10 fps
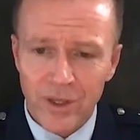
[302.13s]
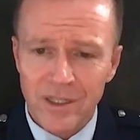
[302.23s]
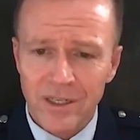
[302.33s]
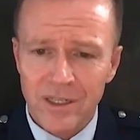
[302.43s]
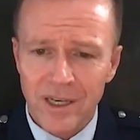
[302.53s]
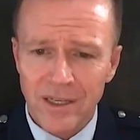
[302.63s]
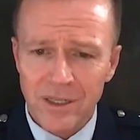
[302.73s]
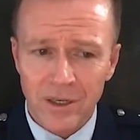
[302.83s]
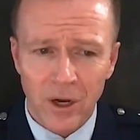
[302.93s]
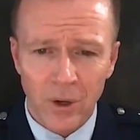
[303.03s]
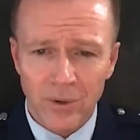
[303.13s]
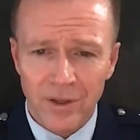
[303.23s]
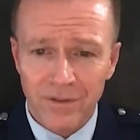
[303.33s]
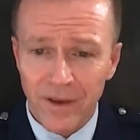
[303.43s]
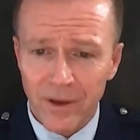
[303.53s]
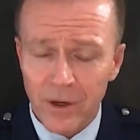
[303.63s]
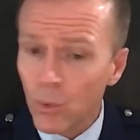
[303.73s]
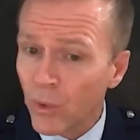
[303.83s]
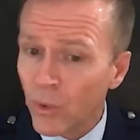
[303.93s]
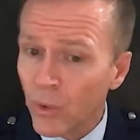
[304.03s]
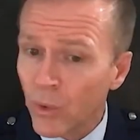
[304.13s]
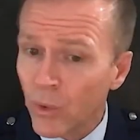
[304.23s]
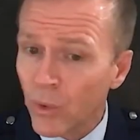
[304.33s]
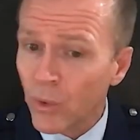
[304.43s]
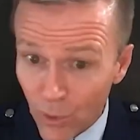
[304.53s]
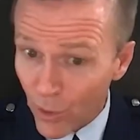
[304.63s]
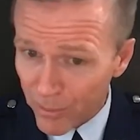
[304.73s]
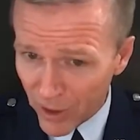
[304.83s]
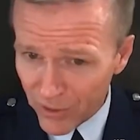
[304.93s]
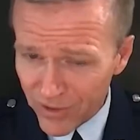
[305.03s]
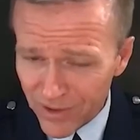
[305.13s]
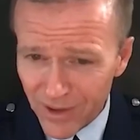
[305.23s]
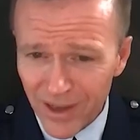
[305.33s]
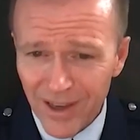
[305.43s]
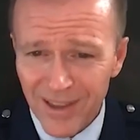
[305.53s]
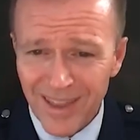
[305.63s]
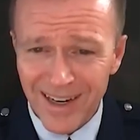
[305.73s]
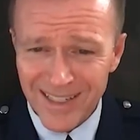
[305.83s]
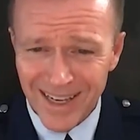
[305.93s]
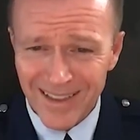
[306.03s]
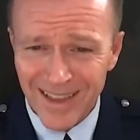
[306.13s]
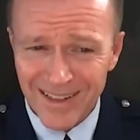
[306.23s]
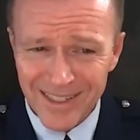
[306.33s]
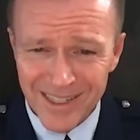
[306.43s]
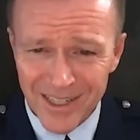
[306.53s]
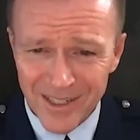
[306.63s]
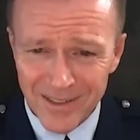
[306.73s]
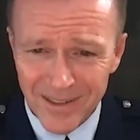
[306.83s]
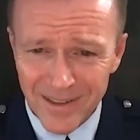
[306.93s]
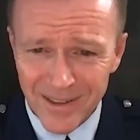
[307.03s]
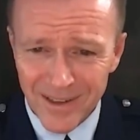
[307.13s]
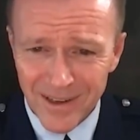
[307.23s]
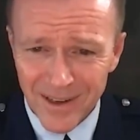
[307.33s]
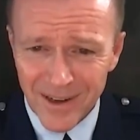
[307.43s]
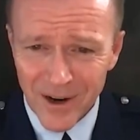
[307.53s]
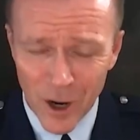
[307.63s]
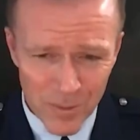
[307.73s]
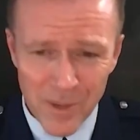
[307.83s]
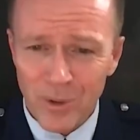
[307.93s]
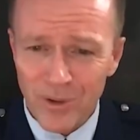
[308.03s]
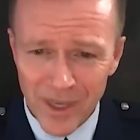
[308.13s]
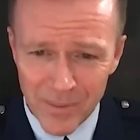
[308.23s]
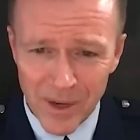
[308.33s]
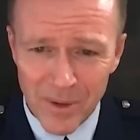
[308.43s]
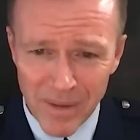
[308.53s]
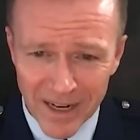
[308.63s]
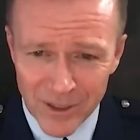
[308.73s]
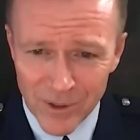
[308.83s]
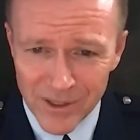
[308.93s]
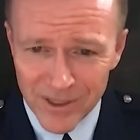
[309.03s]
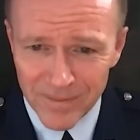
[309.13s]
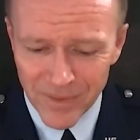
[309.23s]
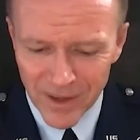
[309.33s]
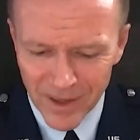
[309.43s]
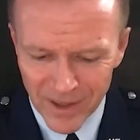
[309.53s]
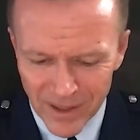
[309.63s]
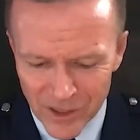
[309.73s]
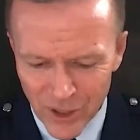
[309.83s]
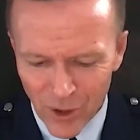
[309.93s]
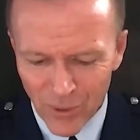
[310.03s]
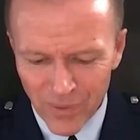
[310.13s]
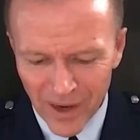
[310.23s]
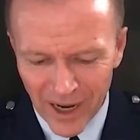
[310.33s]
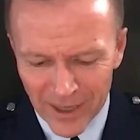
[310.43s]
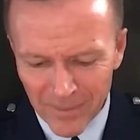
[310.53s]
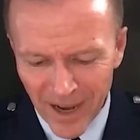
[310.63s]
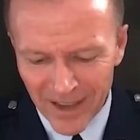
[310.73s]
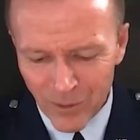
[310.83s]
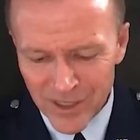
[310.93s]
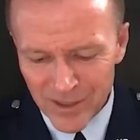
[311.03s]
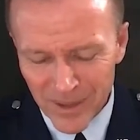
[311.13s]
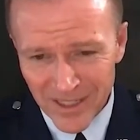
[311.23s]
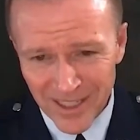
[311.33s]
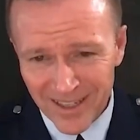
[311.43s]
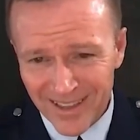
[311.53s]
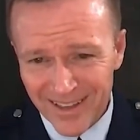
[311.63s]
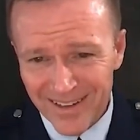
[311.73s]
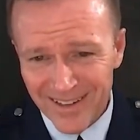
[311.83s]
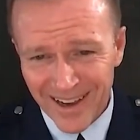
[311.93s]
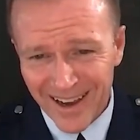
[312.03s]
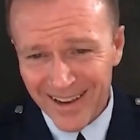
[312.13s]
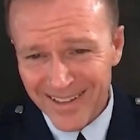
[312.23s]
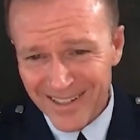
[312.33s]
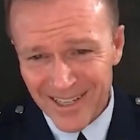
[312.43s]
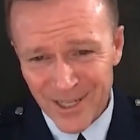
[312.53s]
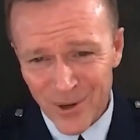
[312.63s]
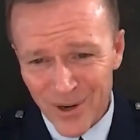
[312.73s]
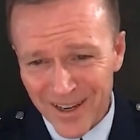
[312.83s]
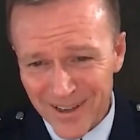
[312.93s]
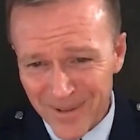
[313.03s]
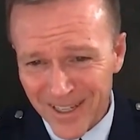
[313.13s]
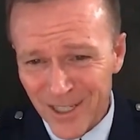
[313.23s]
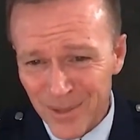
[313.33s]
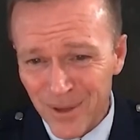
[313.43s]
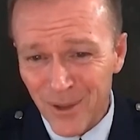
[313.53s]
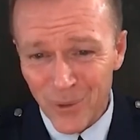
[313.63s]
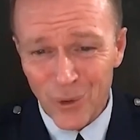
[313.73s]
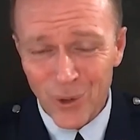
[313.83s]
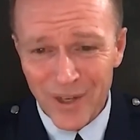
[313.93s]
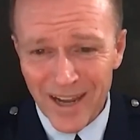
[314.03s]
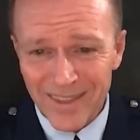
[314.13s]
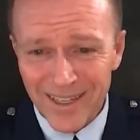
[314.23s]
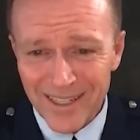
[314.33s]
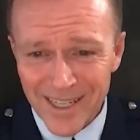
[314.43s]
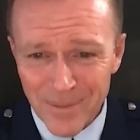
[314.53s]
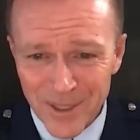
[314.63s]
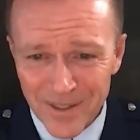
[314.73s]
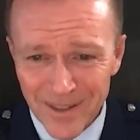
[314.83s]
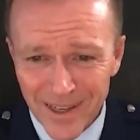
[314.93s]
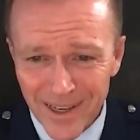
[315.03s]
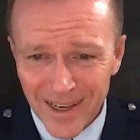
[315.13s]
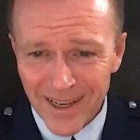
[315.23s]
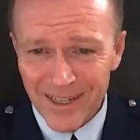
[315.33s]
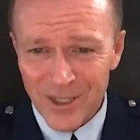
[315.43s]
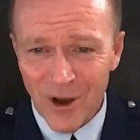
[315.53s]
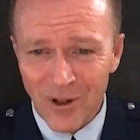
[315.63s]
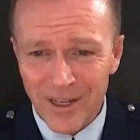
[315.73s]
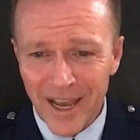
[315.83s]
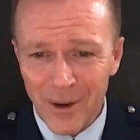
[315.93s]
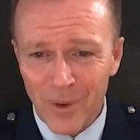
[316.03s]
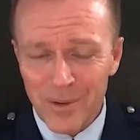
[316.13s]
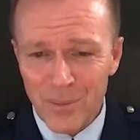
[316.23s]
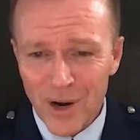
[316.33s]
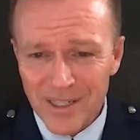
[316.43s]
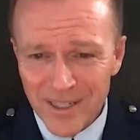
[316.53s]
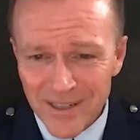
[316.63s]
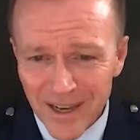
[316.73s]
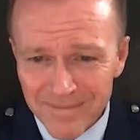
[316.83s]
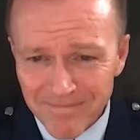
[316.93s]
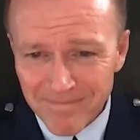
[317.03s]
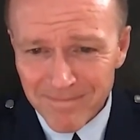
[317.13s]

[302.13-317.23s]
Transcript: the success and own the failure, whichever or both that attend that decision, our people will keep coming back to us. And so I would submit to you that disagree and commit should be the rule, not the exception. And it's all in how we embrace it, Don.